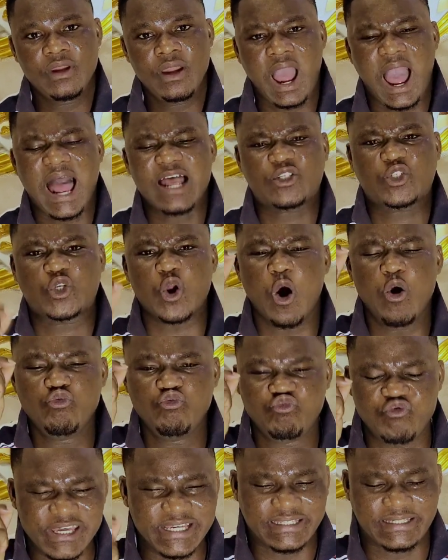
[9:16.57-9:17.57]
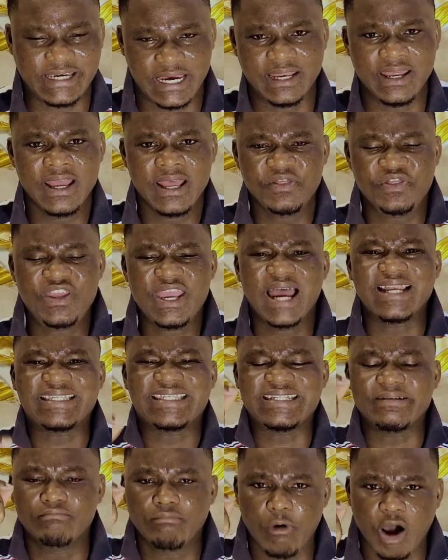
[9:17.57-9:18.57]
are so wicked. They are
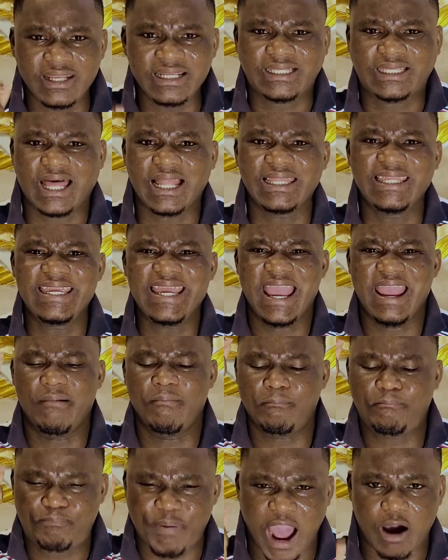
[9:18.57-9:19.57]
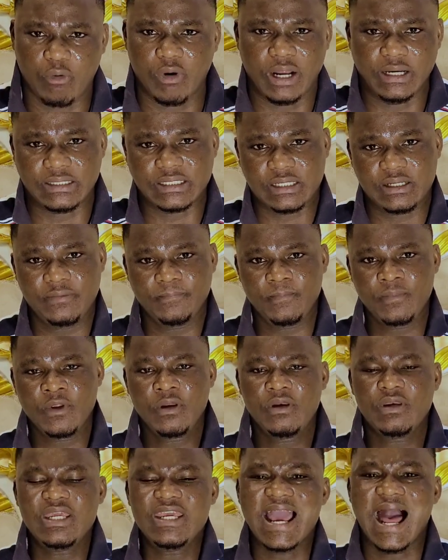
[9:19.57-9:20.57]
demonically empowered.
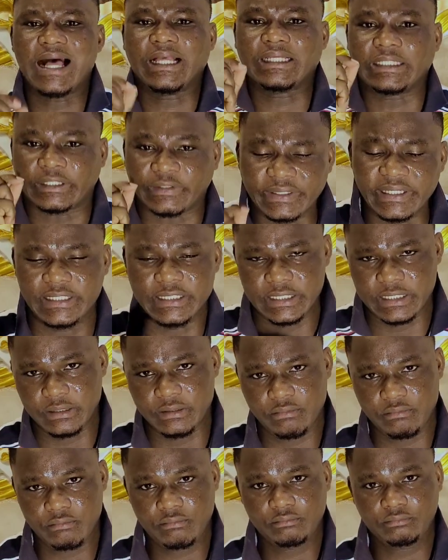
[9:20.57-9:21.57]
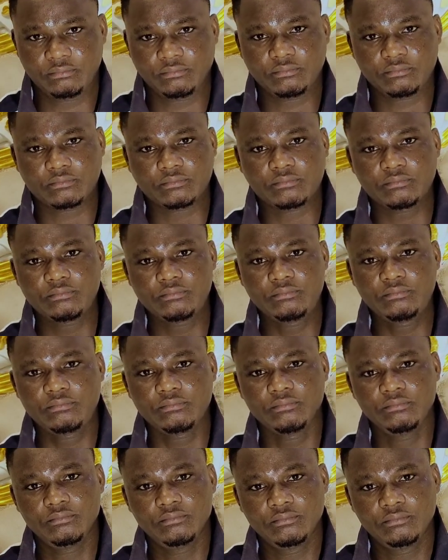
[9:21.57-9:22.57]
They are greedy.
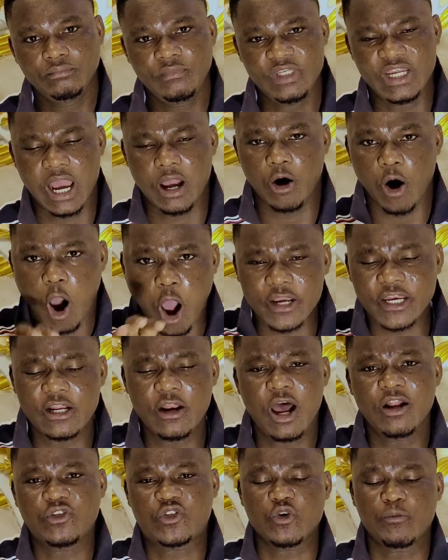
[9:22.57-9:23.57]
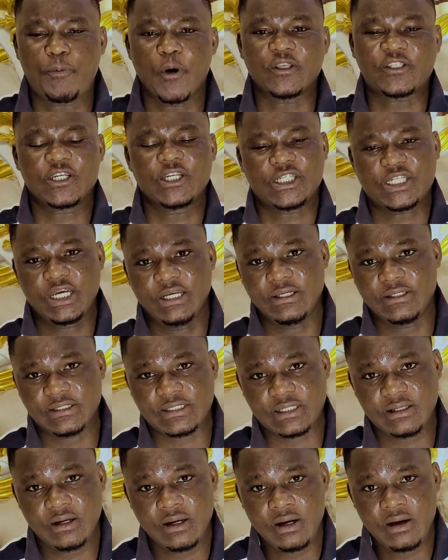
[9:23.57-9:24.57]
They are holding on to
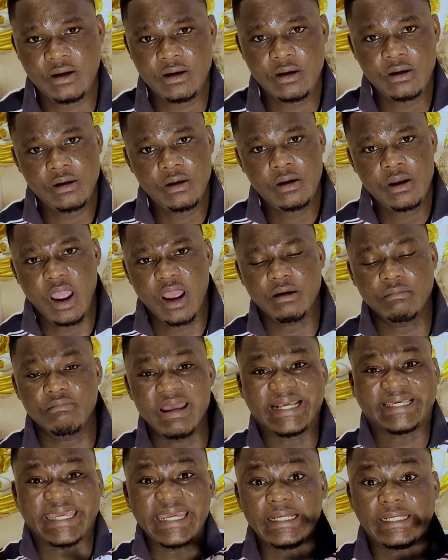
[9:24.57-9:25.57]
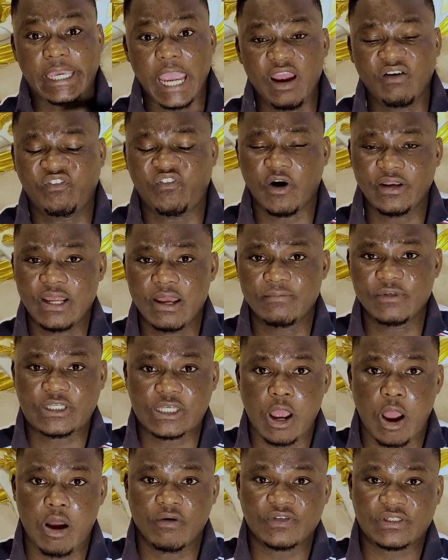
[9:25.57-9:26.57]
positions and making gain for
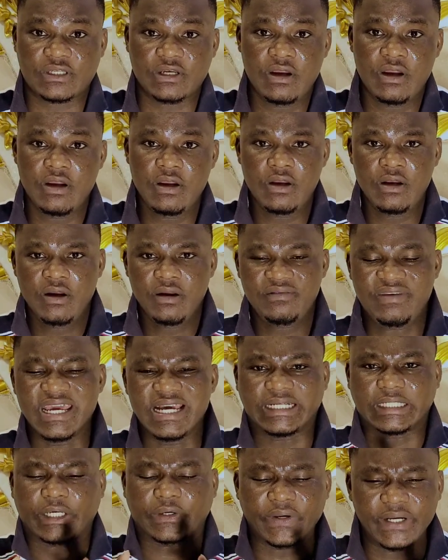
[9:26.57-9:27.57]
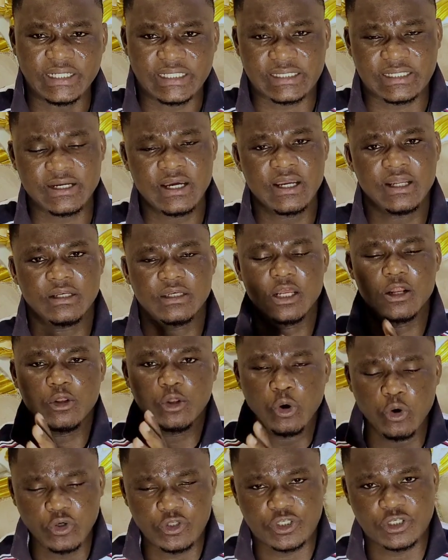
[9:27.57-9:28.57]
themselves. They create, they
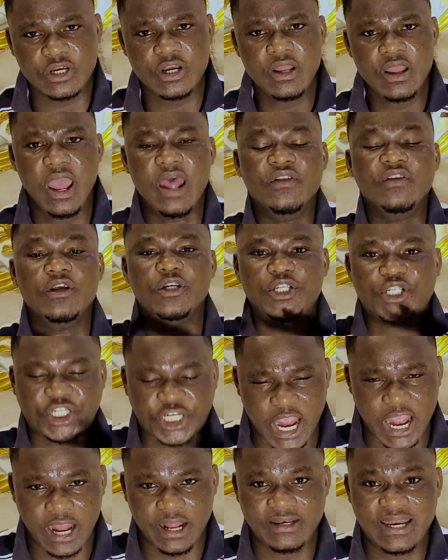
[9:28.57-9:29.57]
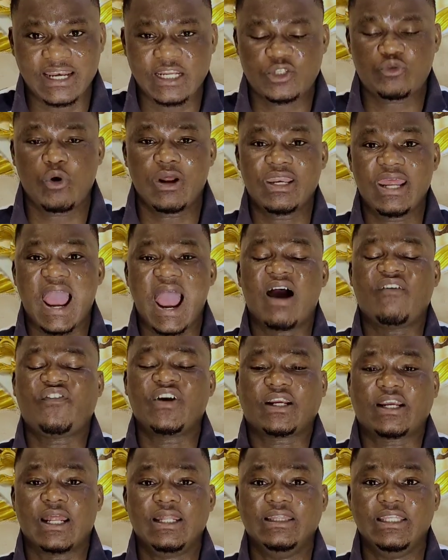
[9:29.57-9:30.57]
loot, and they share. That is what the
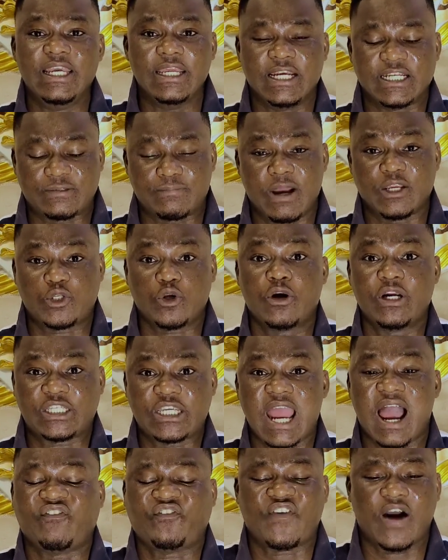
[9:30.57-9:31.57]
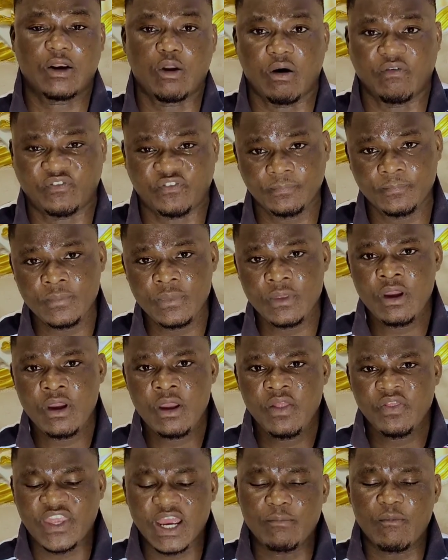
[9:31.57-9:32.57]
African leaders, majority, are fan of.
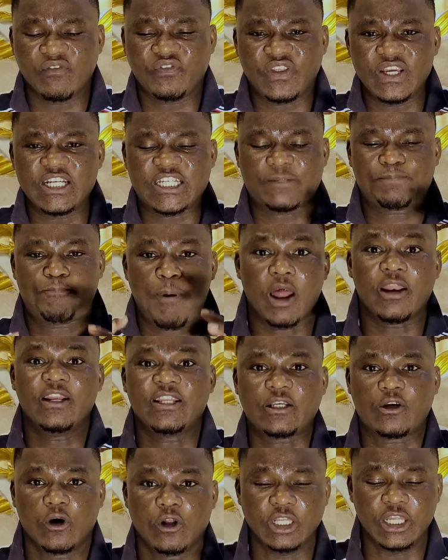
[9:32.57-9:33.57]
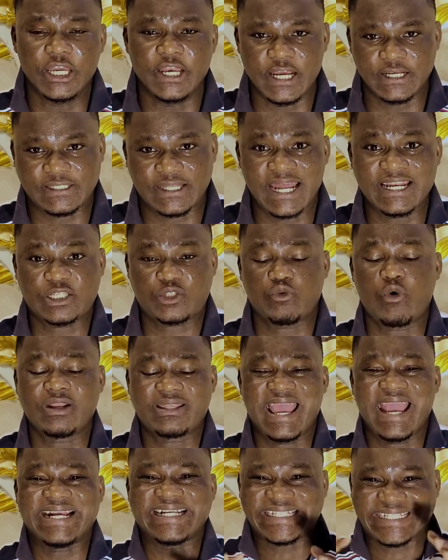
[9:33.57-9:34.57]
Some of these political leaders, that is what
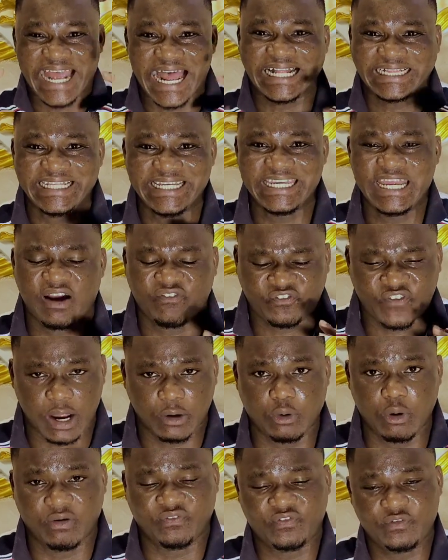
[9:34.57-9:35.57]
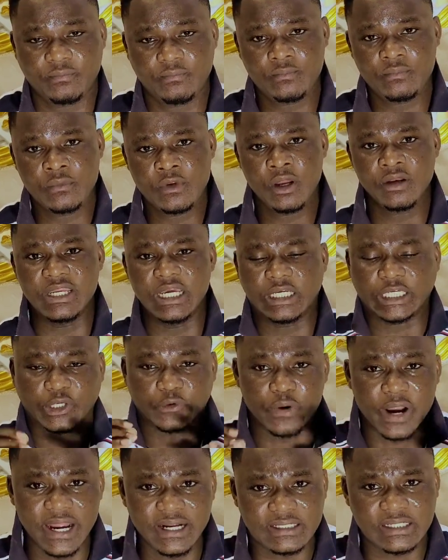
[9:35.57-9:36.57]
exactly they are fan of. They
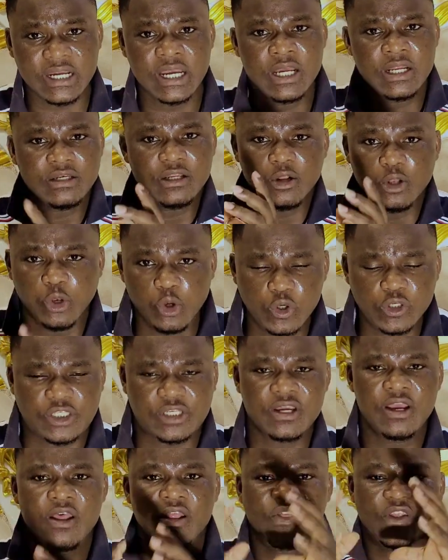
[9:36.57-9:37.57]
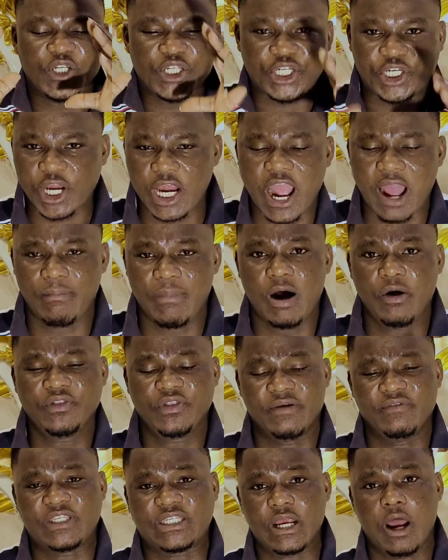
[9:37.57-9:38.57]
create, they loot, they share among
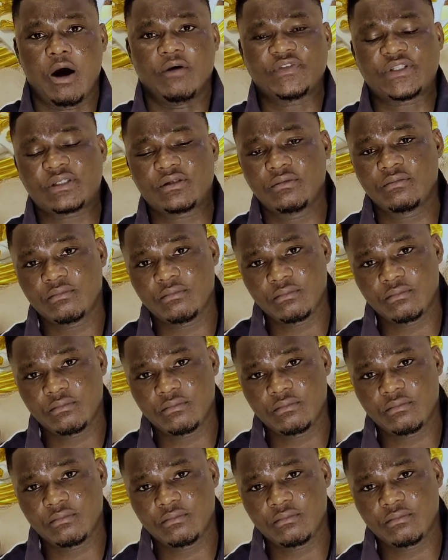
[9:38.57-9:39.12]
themselves.